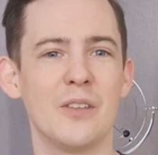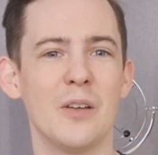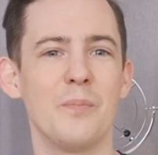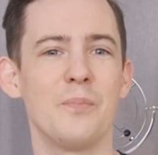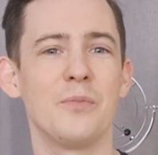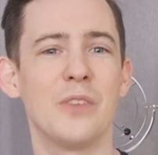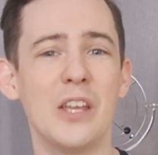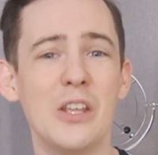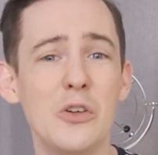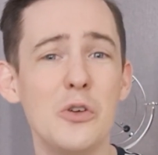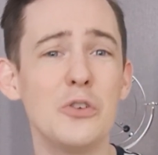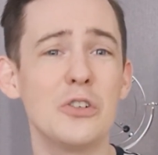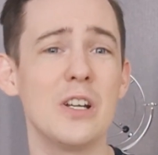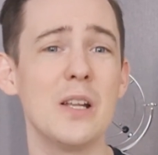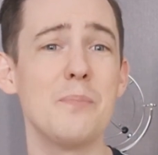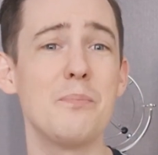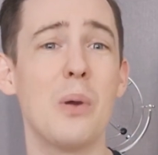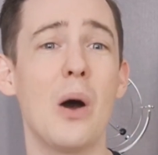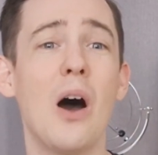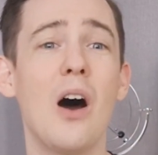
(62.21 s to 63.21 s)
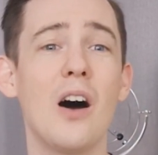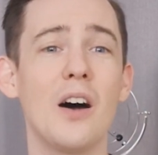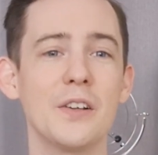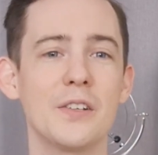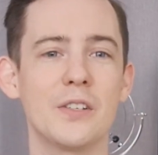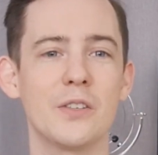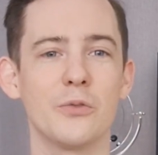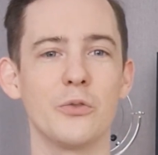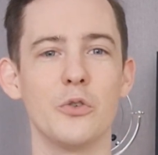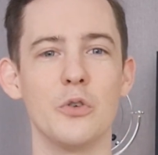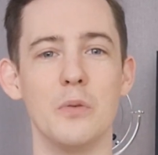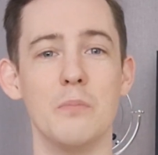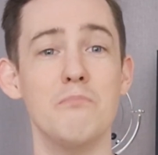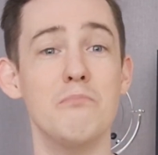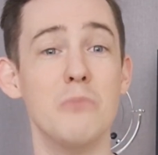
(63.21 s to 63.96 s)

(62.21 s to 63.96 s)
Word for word: that they usually pass through